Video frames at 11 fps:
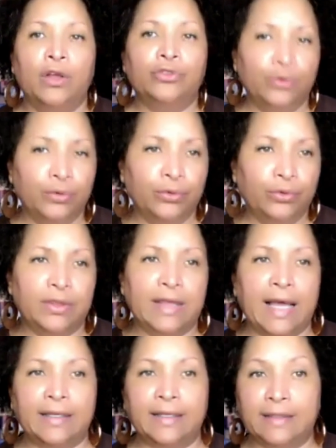Truth
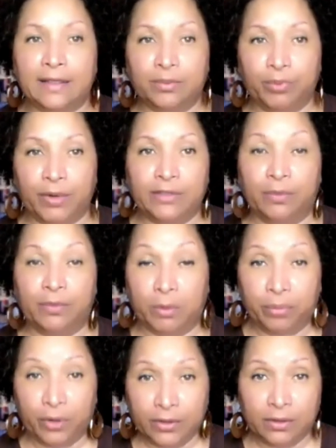that is expressed from a
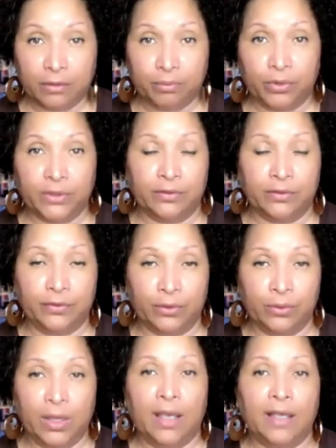personal point of
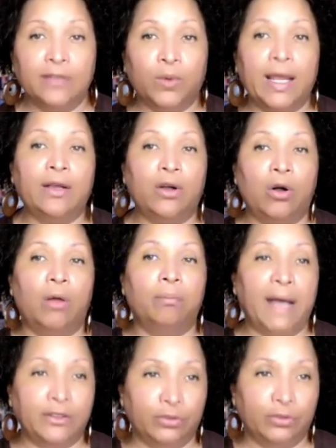view is what I call
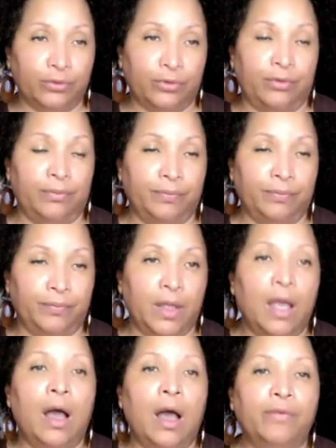my truth.
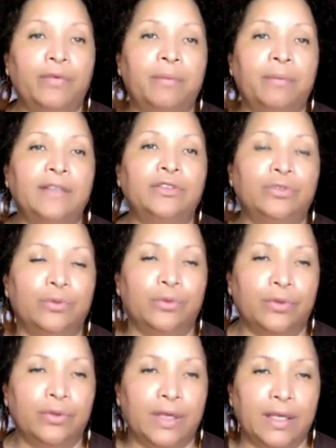However, my
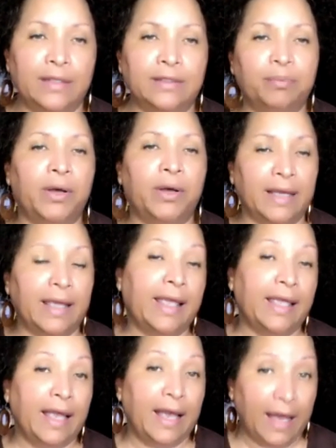truth is but
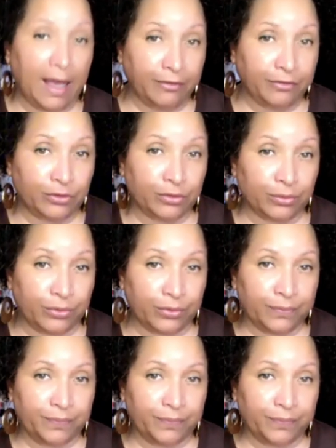a half-truth.